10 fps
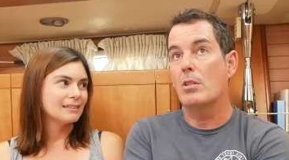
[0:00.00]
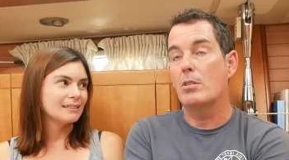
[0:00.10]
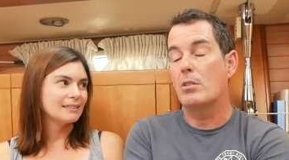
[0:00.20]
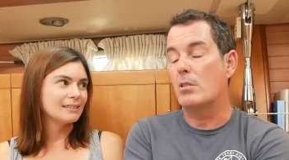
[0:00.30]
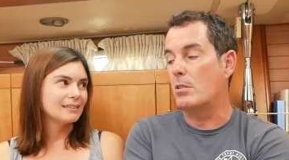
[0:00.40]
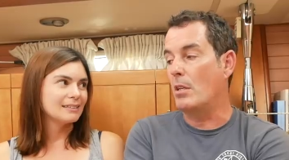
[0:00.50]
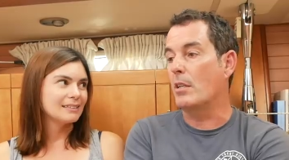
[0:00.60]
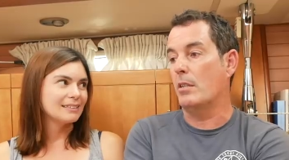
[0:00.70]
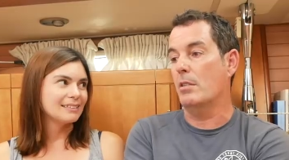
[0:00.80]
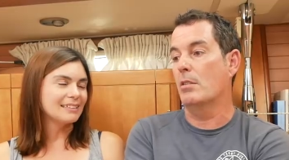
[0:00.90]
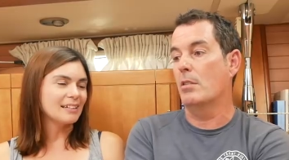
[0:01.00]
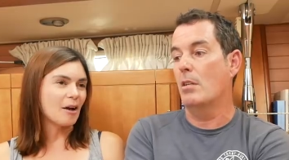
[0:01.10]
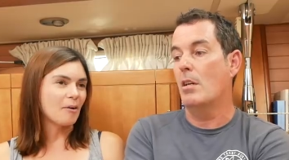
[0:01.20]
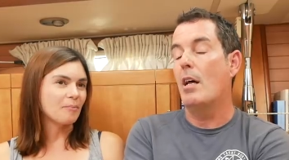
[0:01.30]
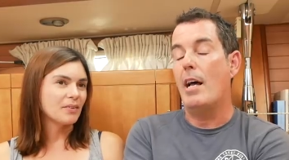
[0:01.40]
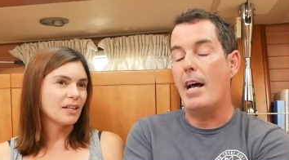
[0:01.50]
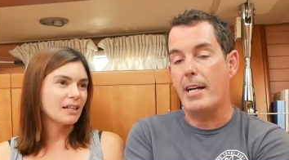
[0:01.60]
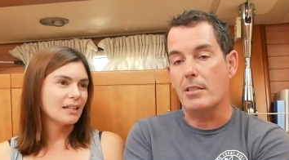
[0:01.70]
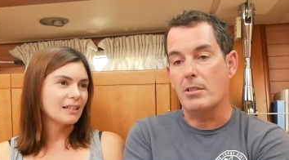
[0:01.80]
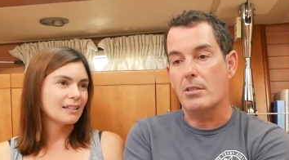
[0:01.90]
Speaker 1: stunning. Yeah.
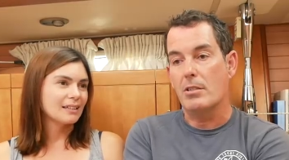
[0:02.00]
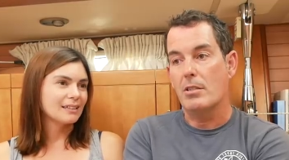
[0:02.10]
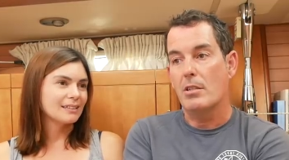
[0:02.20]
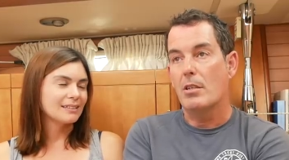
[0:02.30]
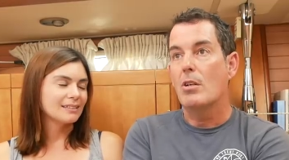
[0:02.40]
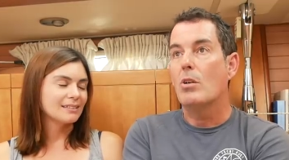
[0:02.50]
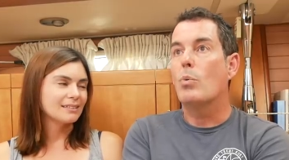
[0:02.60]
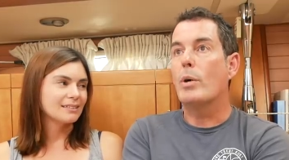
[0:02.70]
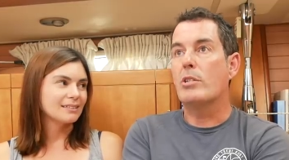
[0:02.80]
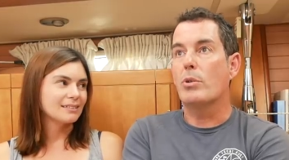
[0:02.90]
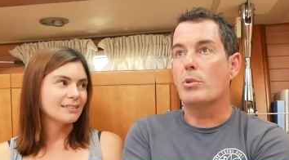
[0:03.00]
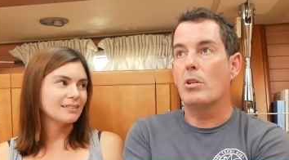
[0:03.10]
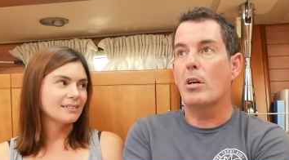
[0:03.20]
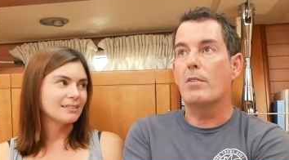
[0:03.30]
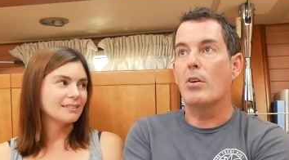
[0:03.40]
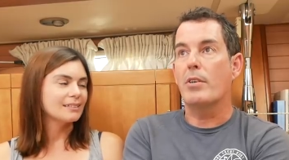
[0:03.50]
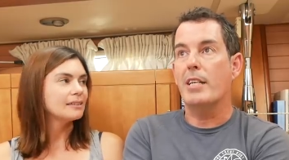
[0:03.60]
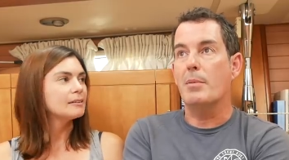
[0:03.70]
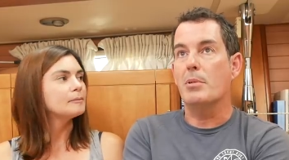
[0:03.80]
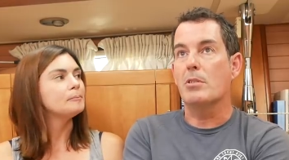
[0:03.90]
And we talked to a lot of lock
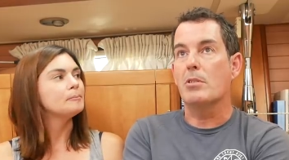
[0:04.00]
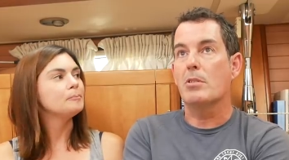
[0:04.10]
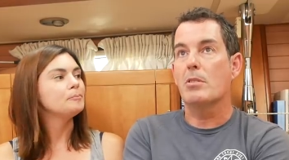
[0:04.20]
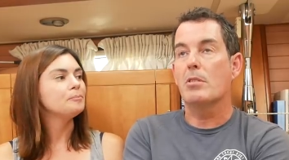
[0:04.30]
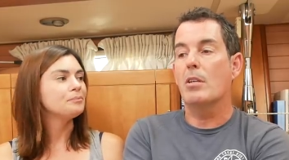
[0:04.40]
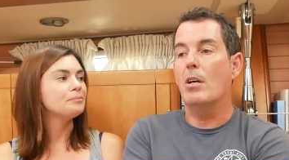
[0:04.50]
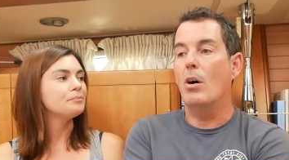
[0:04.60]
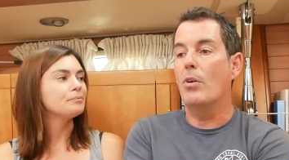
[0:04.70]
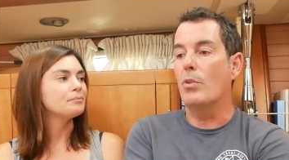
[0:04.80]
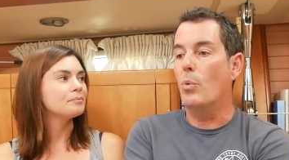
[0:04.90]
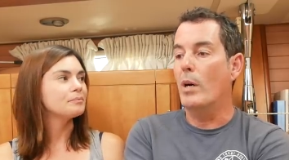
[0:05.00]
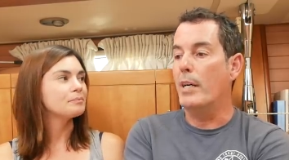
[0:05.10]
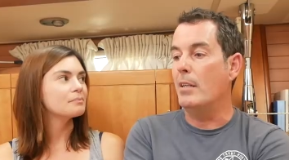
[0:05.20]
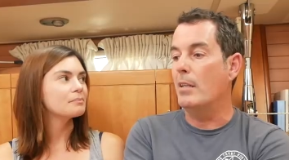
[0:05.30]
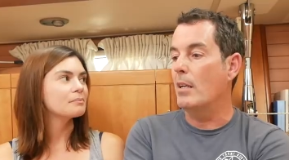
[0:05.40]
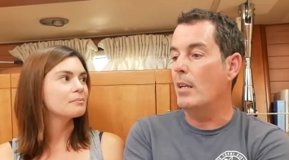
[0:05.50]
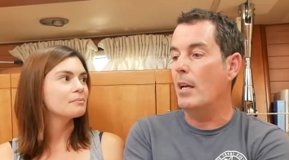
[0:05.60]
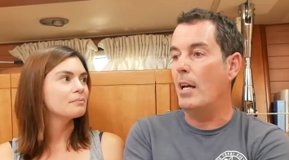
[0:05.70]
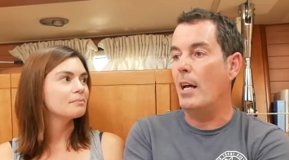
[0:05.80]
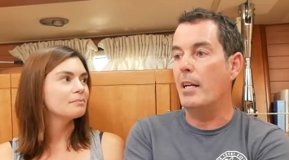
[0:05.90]
keepers on the way,
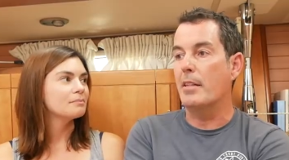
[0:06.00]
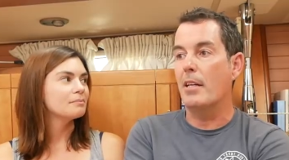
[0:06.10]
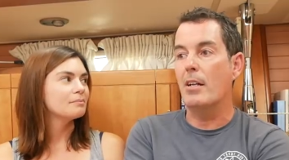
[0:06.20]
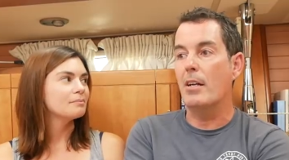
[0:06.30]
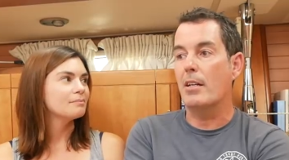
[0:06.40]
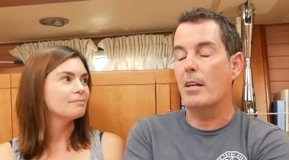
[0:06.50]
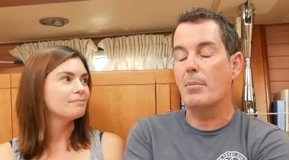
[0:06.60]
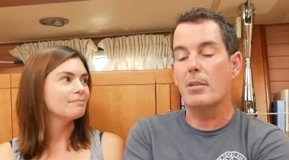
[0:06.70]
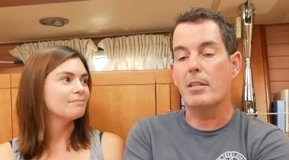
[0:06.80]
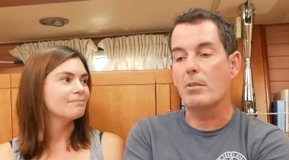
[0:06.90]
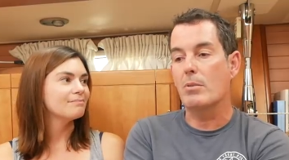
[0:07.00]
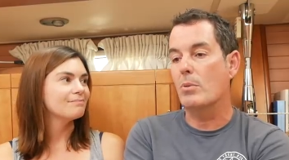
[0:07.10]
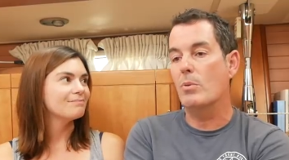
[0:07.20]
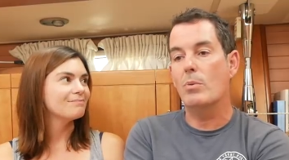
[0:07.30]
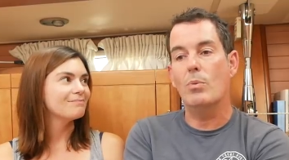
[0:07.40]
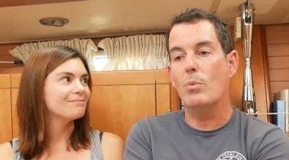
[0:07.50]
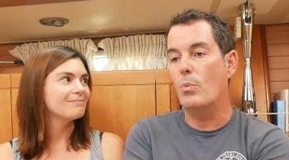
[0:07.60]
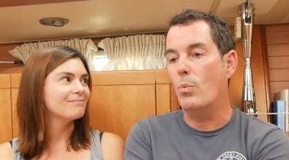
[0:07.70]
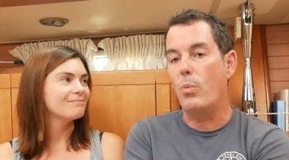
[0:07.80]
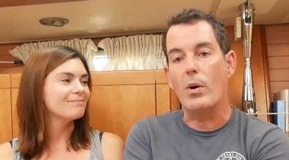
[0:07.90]
and they're like, I'm like,
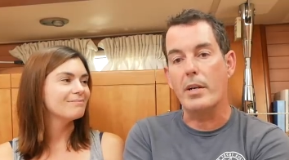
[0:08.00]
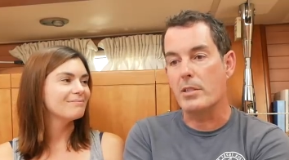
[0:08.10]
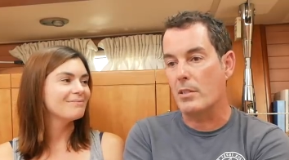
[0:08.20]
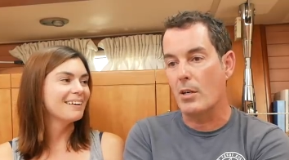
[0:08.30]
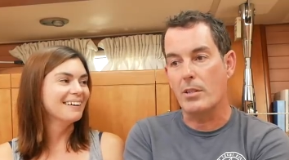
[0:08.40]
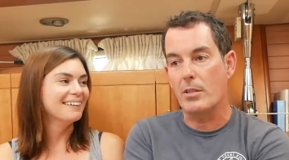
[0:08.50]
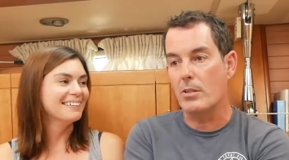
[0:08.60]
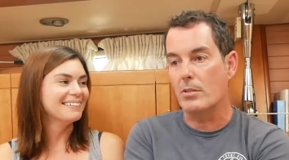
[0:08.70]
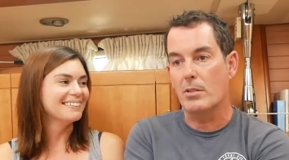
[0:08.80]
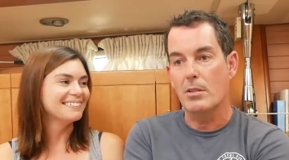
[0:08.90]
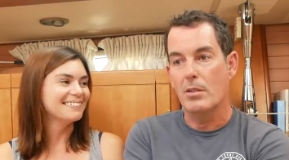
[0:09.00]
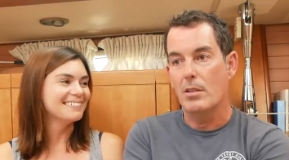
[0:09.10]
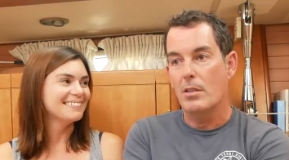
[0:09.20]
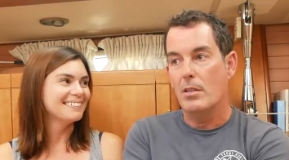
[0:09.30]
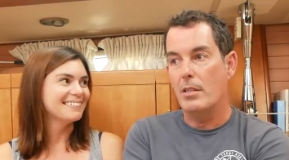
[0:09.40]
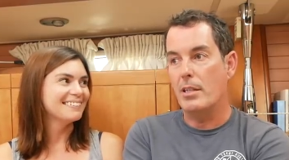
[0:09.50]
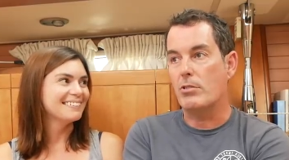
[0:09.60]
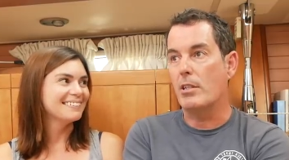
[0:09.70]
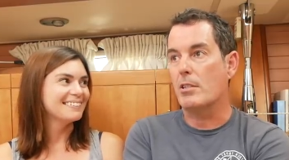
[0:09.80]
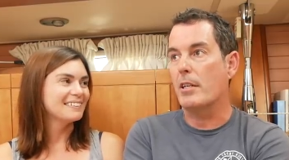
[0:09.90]
what is going on?
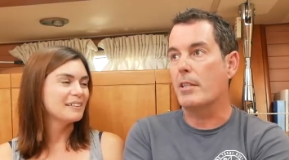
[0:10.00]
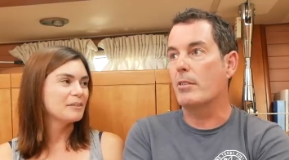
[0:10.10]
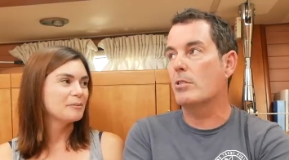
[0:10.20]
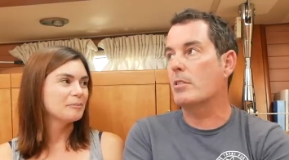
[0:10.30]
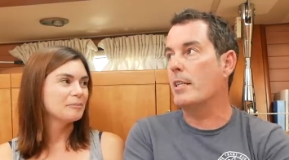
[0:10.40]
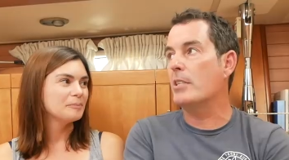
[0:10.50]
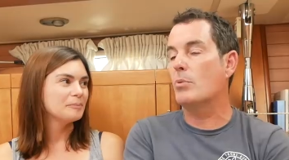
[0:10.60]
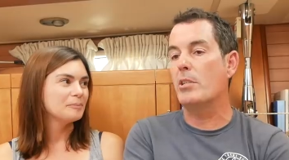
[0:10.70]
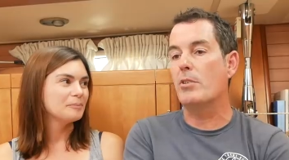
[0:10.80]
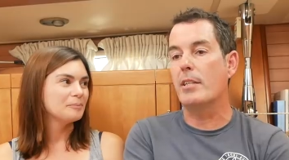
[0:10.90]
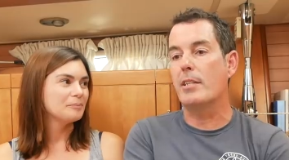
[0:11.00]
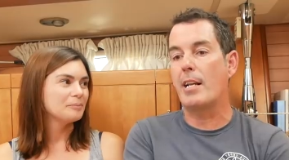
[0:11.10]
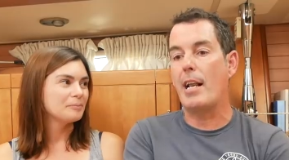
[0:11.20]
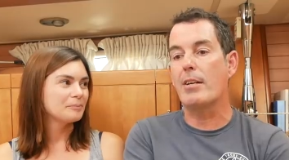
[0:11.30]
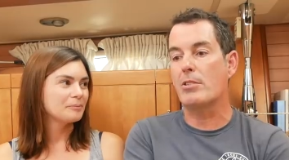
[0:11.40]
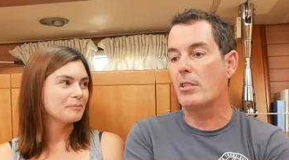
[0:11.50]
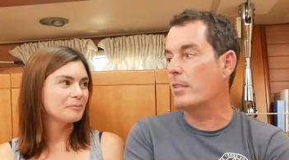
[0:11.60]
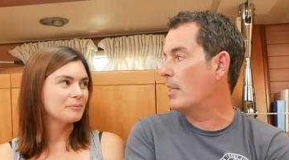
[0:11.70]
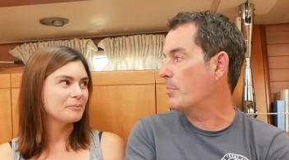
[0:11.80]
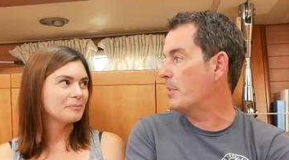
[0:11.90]
Literally, it's like those scenes where you get the clowns
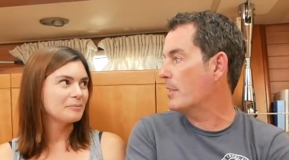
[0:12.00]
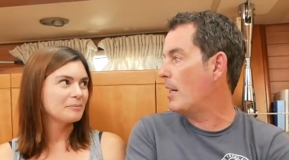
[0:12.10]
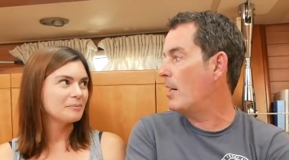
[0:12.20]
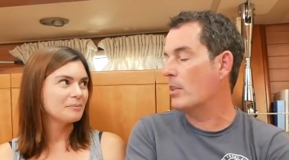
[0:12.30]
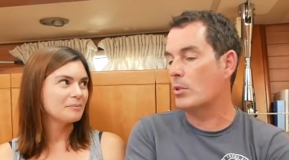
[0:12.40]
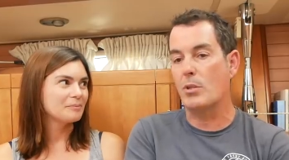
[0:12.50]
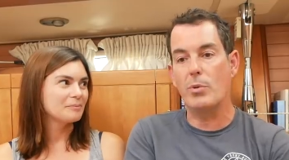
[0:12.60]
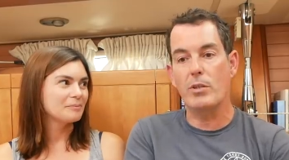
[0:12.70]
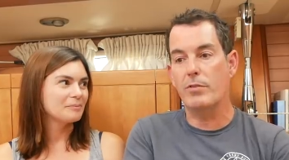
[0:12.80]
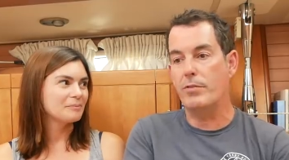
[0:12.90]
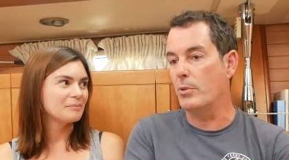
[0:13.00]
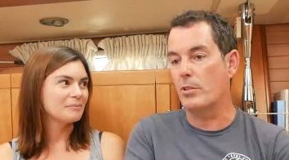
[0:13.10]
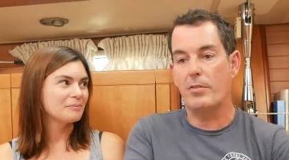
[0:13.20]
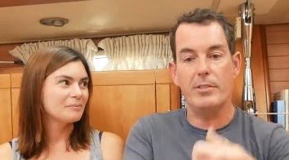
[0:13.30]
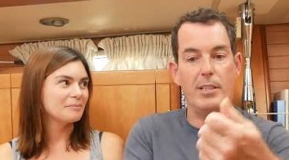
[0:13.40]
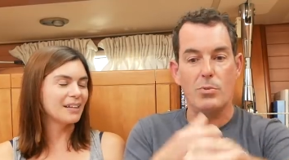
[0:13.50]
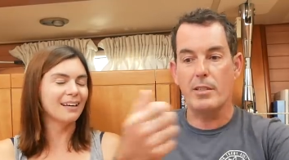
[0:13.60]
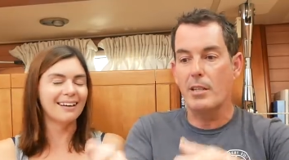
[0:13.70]
turning up in cars where the wheel falls off and there's one